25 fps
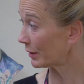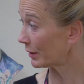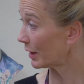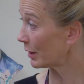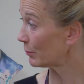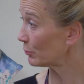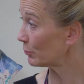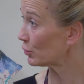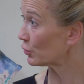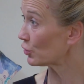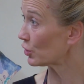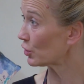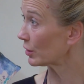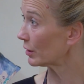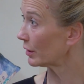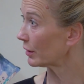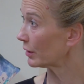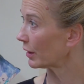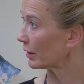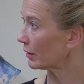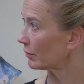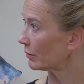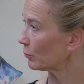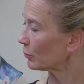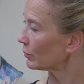I came to
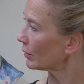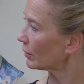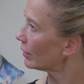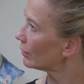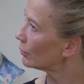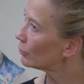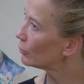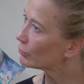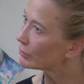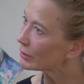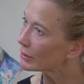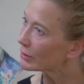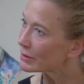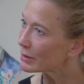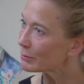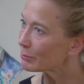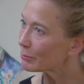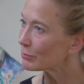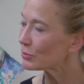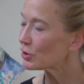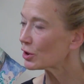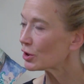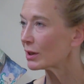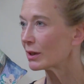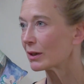juggling, I looked at
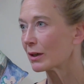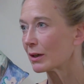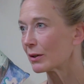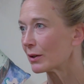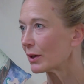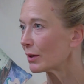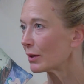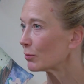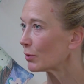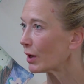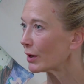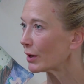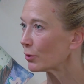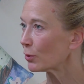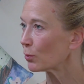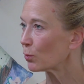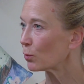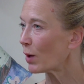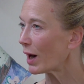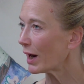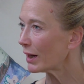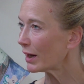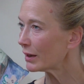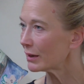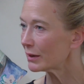some juggling. I, I thought,
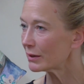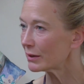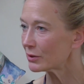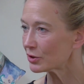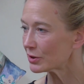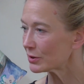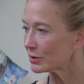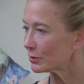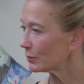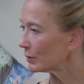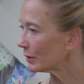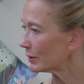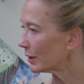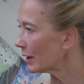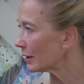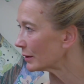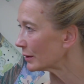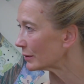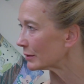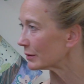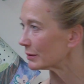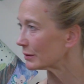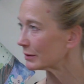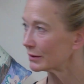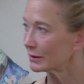why are they just doing
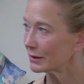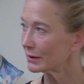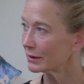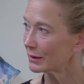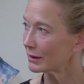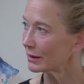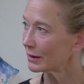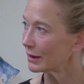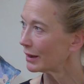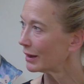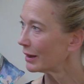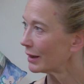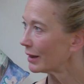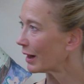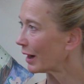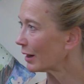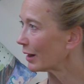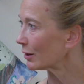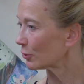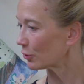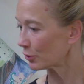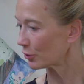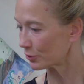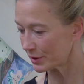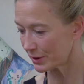this? Yes. Mm-hmm.
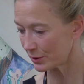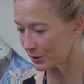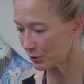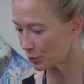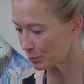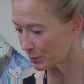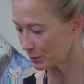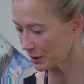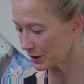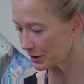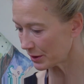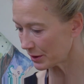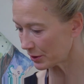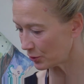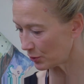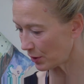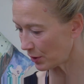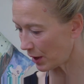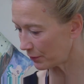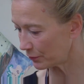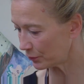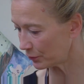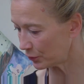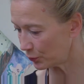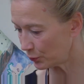And because in gymnastics, you
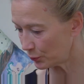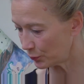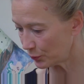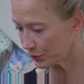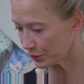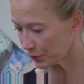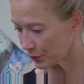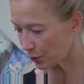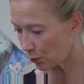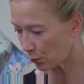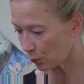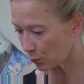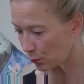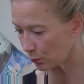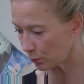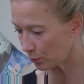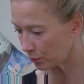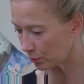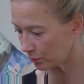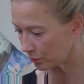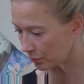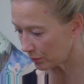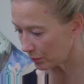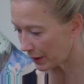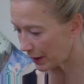have to use the whole
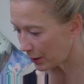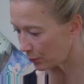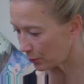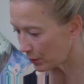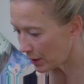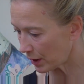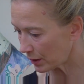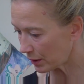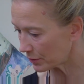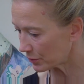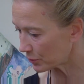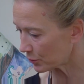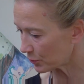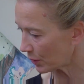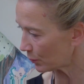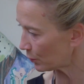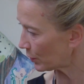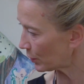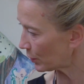mm-hmm. area. So yeah.